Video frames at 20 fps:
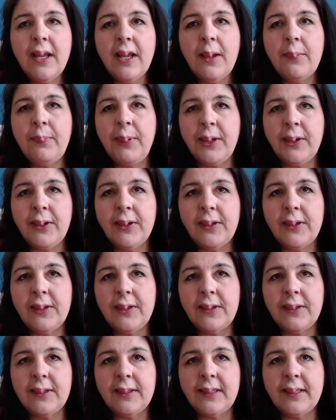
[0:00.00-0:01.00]

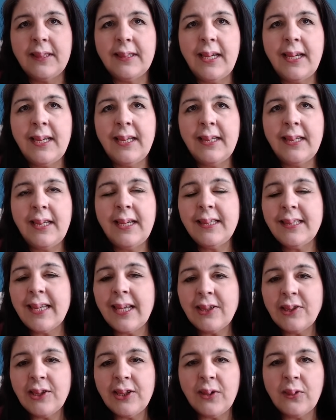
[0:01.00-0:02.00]
because it's
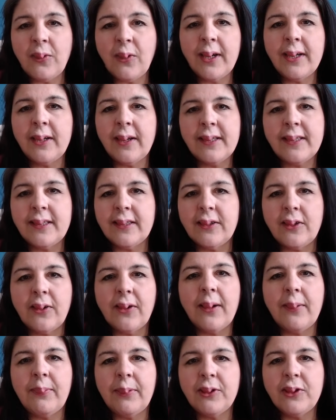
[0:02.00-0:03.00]
actually quite nice to know
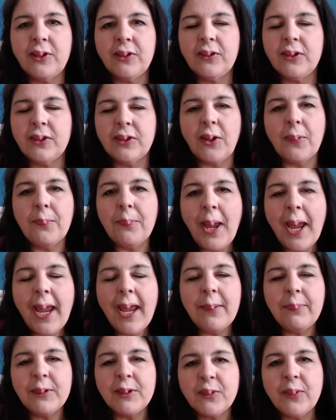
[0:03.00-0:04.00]
how much to
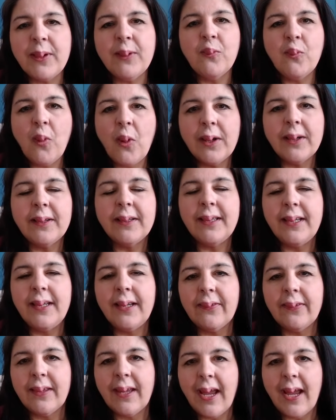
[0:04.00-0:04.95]
compare between one and the other,